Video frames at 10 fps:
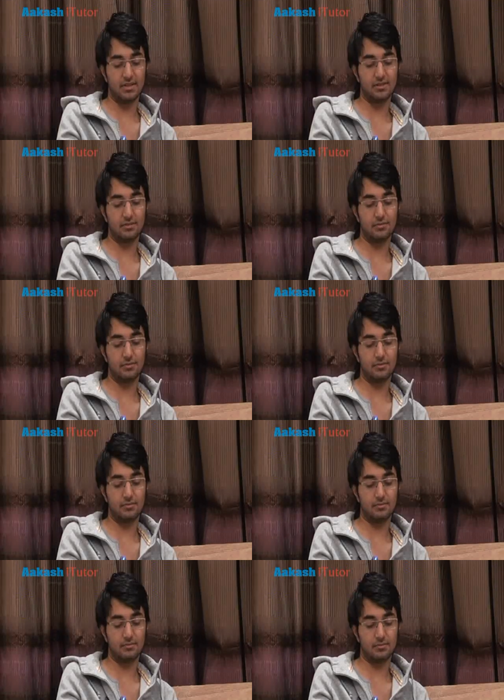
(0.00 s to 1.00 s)
in this who
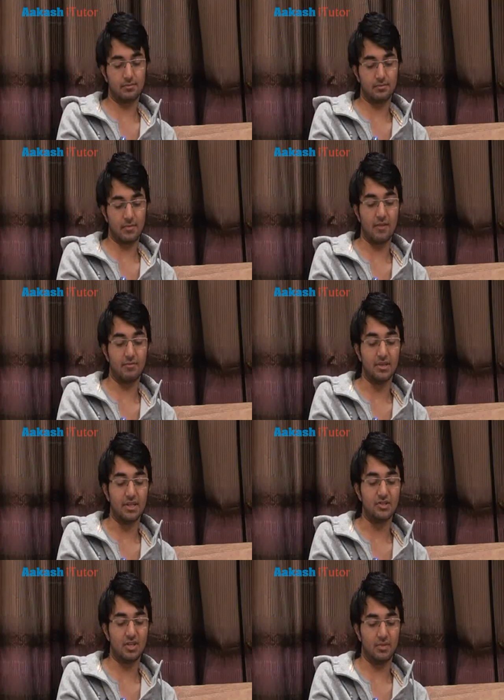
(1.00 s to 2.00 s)
have
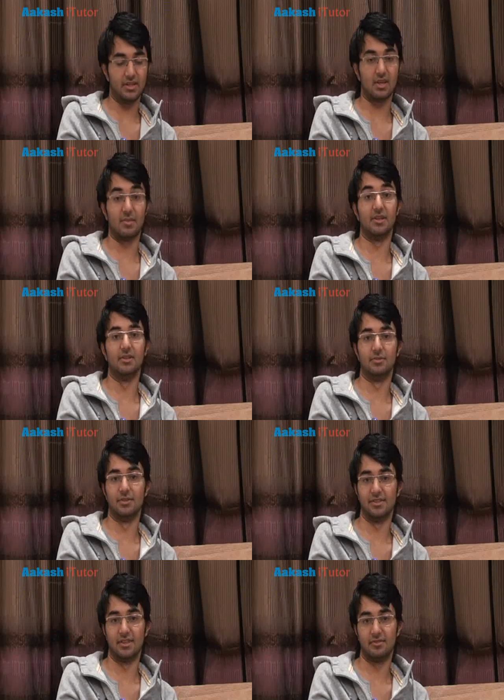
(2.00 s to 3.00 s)
been teaching me. They are my
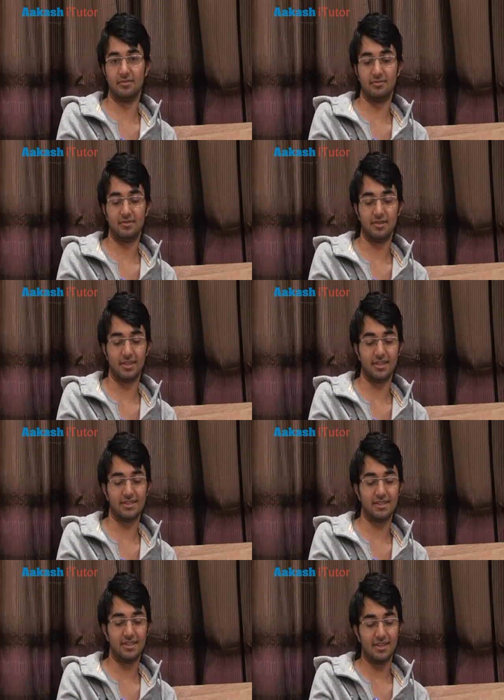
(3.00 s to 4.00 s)
tutors now,
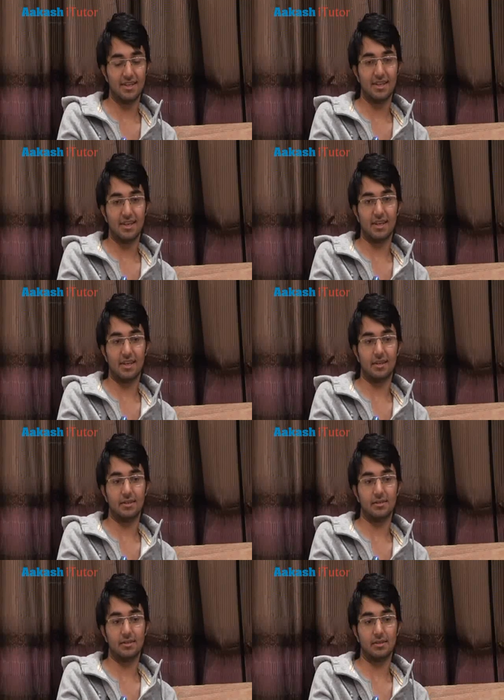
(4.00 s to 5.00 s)
yes.
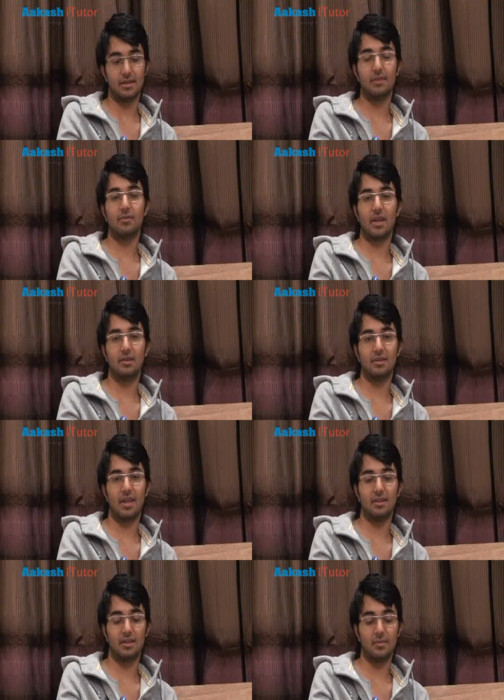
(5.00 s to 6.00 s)
And yeah, I would like to
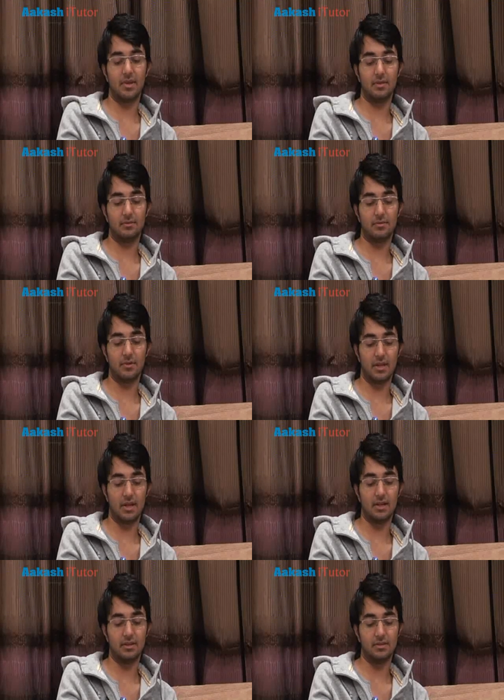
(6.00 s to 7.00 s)
thank them and for
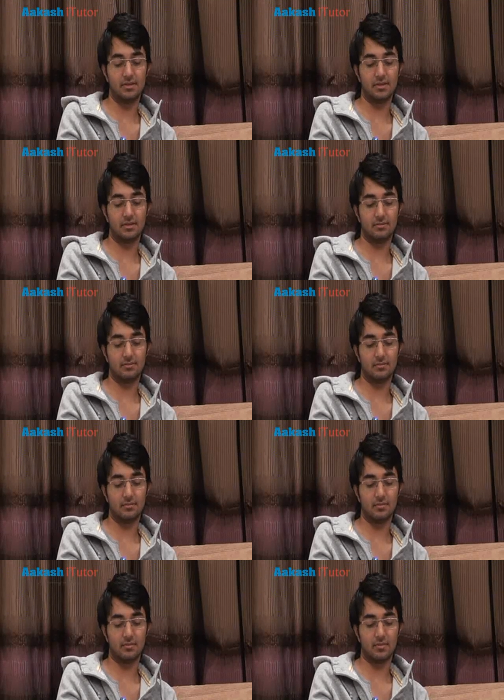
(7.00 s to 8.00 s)
their guidance.
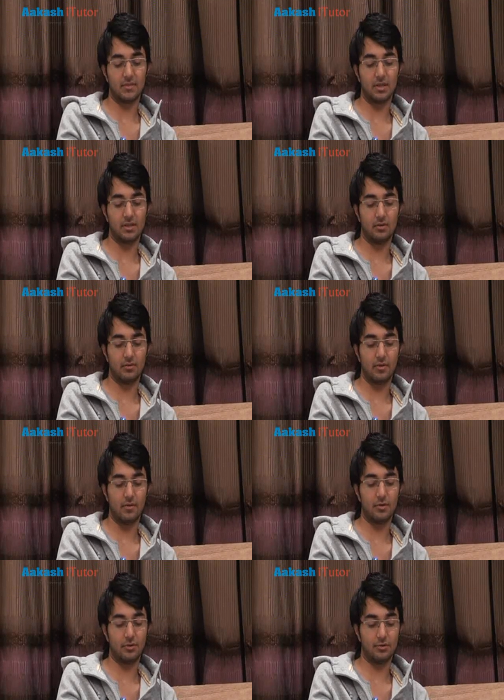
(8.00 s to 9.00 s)
And I look
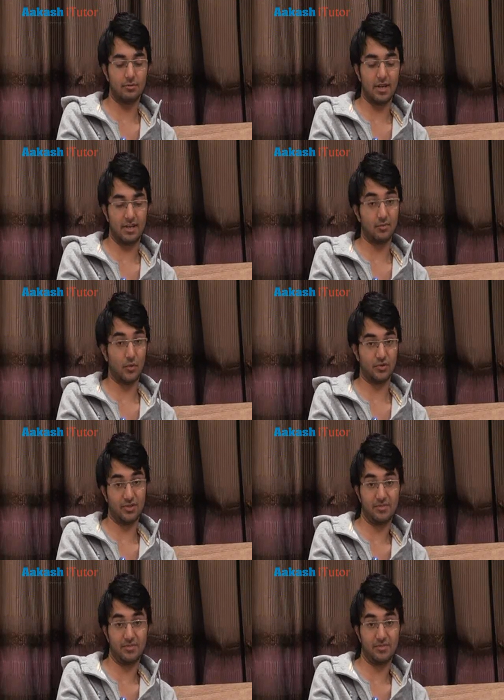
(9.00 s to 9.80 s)
forward to getting more